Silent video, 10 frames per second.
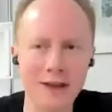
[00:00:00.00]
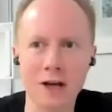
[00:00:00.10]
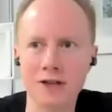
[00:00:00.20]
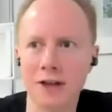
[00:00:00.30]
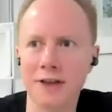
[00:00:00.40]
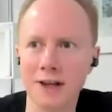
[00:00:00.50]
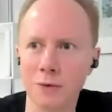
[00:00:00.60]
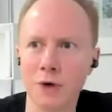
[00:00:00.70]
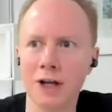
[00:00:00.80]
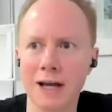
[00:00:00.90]
was the thing that
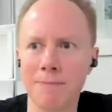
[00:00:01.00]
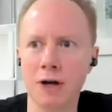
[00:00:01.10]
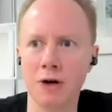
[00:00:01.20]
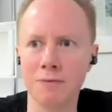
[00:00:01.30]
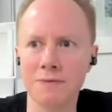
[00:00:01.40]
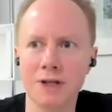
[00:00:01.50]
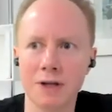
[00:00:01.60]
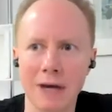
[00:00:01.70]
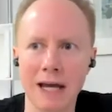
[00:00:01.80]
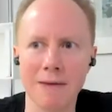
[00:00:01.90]
really appealed to
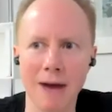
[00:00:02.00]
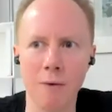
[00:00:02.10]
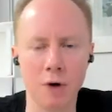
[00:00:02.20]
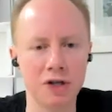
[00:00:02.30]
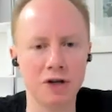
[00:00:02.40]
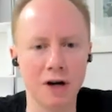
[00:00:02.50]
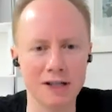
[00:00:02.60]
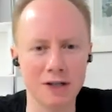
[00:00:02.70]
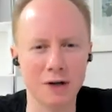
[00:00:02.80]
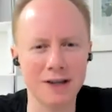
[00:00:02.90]
me about what you guys
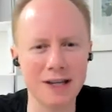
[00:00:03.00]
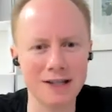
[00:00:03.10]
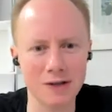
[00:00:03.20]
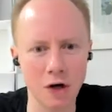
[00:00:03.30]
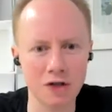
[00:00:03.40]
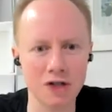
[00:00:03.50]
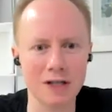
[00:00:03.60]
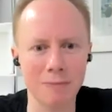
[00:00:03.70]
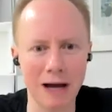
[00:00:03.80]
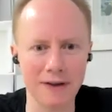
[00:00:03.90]
are doing. This is not just
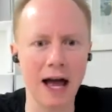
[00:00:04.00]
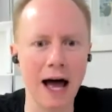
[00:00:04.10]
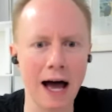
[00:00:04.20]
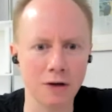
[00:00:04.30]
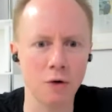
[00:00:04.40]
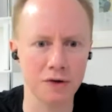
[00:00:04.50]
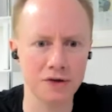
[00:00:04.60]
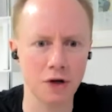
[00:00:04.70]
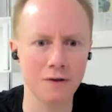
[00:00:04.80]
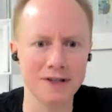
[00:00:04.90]
about the hardcore
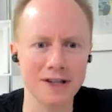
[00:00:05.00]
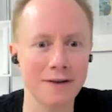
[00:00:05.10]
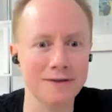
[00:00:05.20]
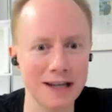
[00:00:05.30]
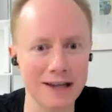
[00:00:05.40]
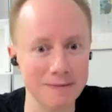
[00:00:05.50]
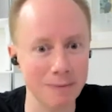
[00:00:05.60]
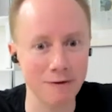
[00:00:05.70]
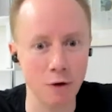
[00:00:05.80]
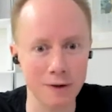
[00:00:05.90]
surfers. And I've seen this
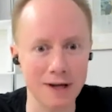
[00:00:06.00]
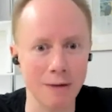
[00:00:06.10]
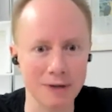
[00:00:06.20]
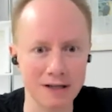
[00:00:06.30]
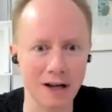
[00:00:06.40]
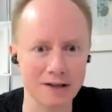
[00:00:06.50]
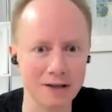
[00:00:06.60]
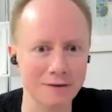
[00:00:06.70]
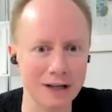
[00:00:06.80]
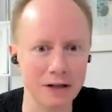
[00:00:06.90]
before with companies like sort
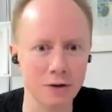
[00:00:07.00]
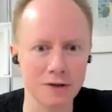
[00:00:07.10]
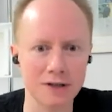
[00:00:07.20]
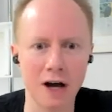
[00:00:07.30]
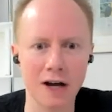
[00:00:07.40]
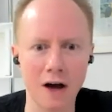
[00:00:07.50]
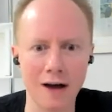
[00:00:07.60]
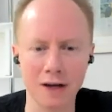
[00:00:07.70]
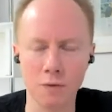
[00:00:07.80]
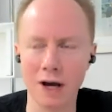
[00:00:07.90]
of indoor
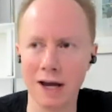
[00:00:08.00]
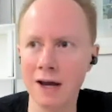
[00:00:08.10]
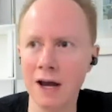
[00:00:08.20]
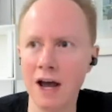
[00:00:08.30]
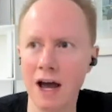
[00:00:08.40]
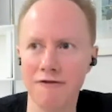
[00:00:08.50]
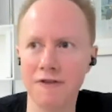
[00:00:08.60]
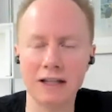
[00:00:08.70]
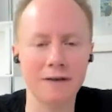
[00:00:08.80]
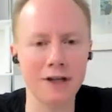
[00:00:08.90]
skydiving, where
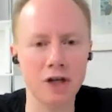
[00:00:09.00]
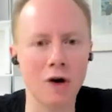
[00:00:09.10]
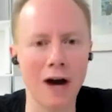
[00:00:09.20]
effectively you're